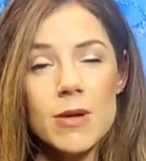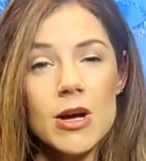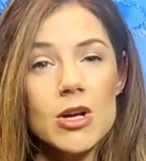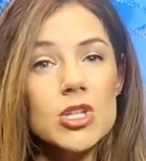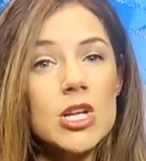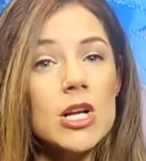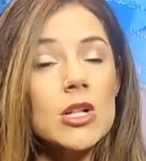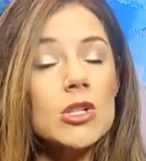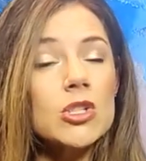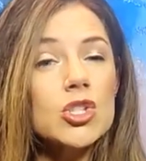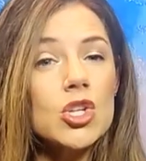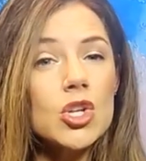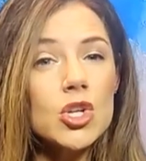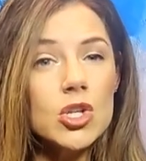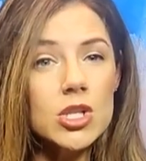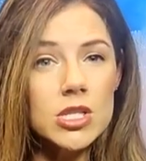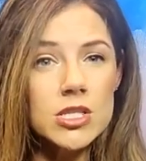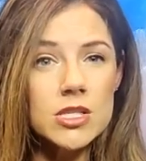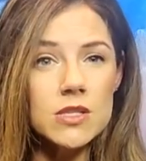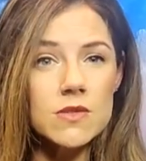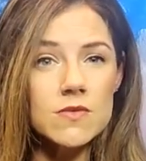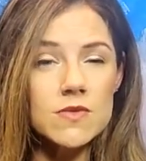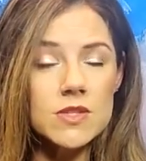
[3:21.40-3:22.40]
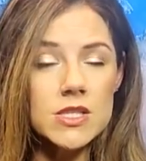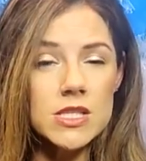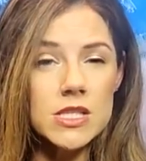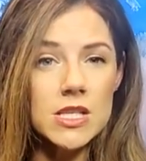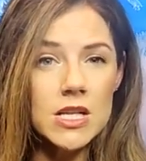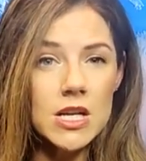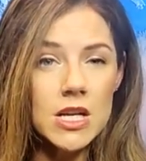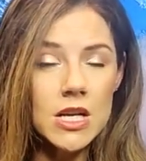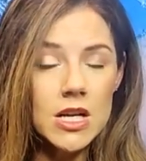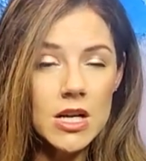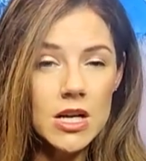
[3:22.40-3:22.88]
about alternatives.
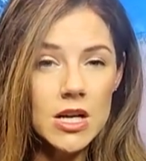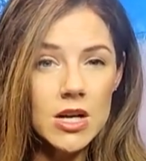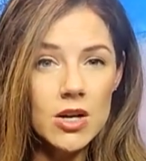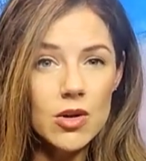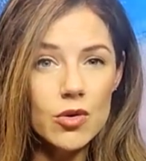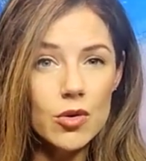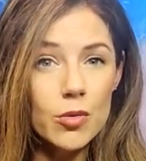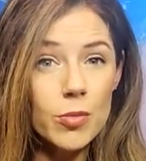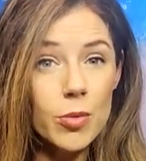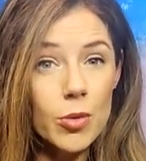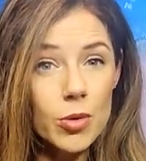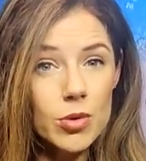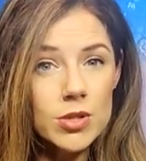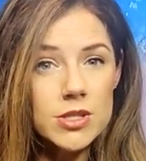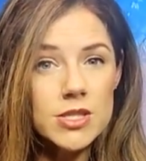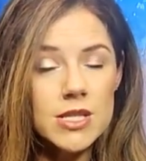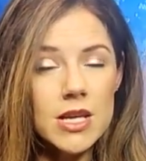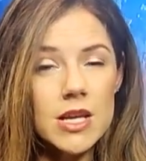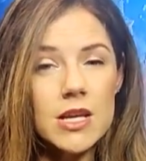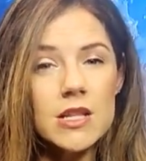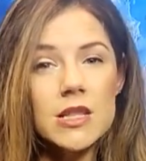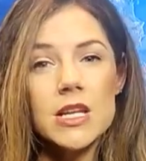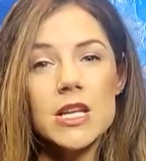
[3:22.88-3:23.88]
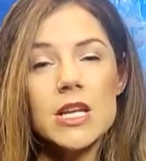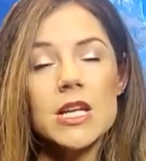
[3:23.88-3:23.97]
Reports say